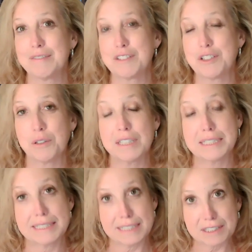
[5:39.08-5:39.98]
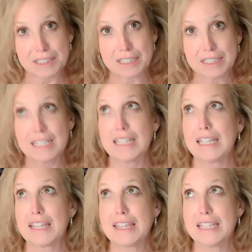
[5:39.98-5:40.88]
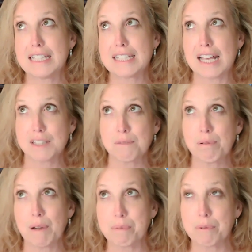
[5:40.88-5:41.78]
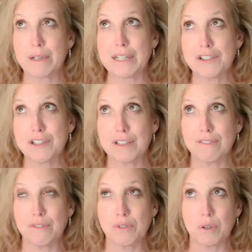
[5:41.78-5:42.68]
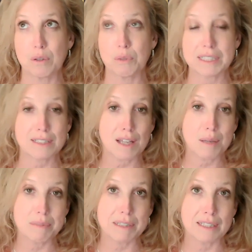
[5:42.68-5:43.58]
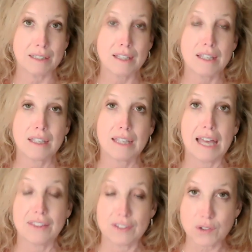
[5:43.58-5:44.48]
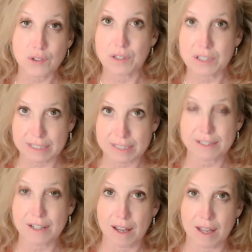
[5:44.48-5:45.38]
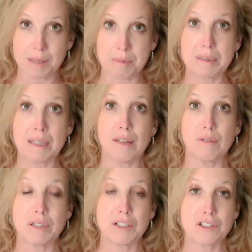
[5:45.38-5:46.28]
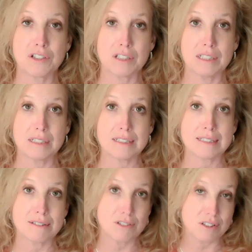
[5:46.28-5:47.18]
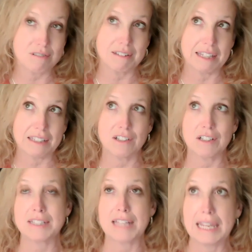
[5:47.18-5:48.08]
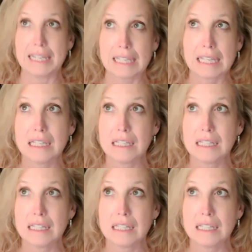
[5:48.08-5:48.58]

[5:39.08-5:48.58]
do consider this as preparation for what's coming at the solstice time, which is like they're saying